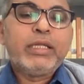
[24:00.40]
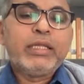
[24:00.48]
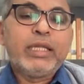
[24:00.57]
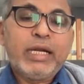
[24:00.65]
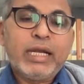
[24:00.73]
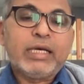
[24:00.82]

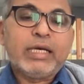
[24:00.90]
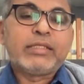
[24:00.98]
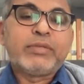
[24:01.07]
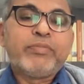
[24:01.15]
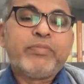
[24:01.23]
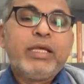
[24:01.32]
Dandas.
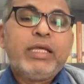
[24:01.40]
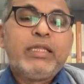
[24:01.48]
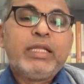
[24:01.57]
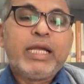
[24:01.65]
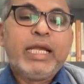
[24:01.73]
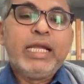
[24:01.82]

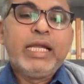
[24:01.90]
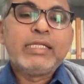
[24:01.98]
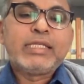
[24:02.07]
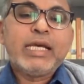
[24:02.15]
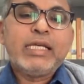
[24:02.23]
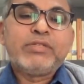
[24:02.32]
The
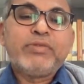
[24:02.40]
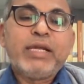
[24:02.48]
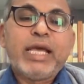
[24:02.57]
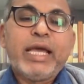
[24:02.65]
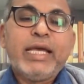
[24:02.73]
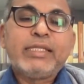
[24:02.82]
guilds, as
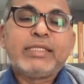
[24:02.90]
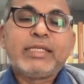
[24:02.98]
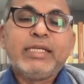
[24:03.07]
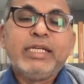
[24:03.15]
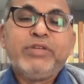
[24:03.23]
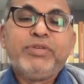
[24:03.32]
well as
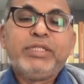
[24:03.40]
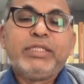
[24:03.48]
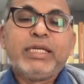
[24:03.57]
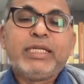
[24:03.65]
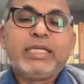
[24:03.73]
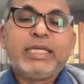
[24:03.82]

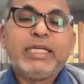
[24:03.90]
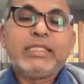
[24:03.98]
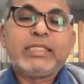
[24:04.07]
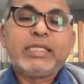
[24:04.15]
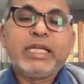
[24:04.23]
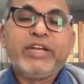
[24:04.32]
individual traders,